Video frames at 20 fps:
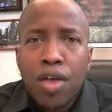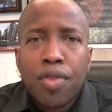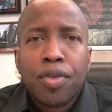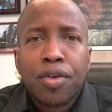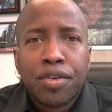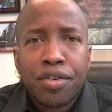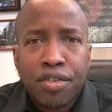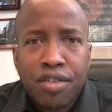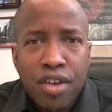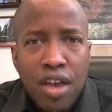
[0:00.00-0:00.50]

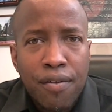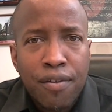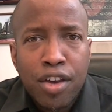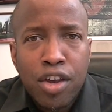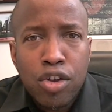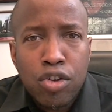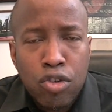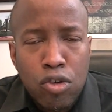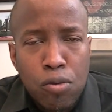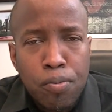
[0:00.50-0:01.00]
The
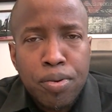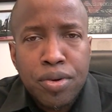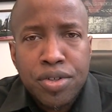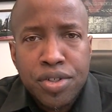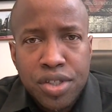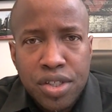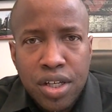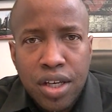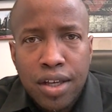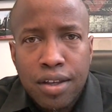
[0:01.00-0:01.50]

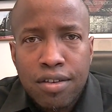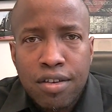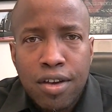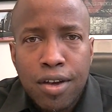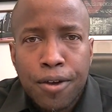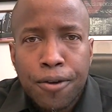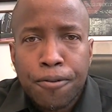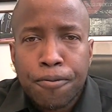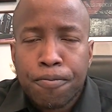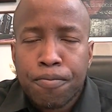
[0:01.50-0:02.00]
72%
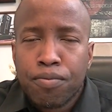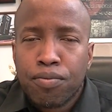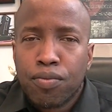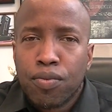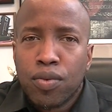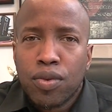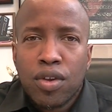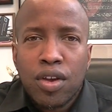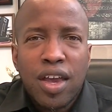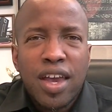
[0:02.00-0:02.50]

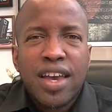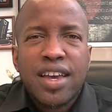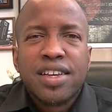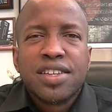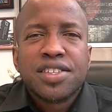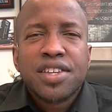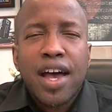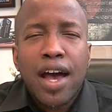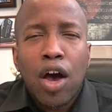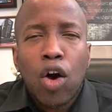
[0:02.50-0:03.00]

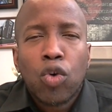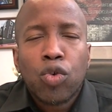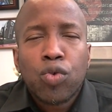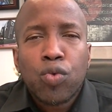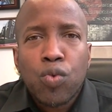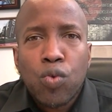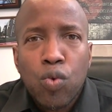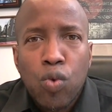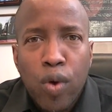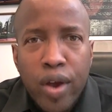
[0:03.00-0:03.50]
is
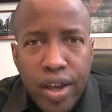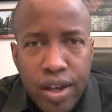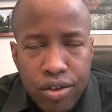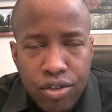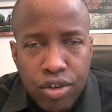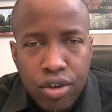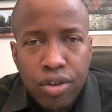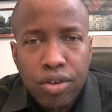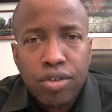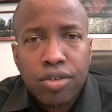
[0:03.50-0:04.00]

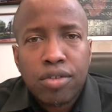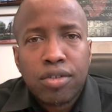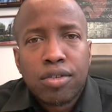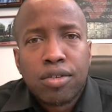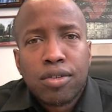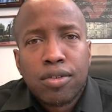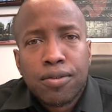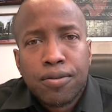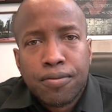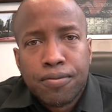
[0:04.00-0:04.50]
outrageous.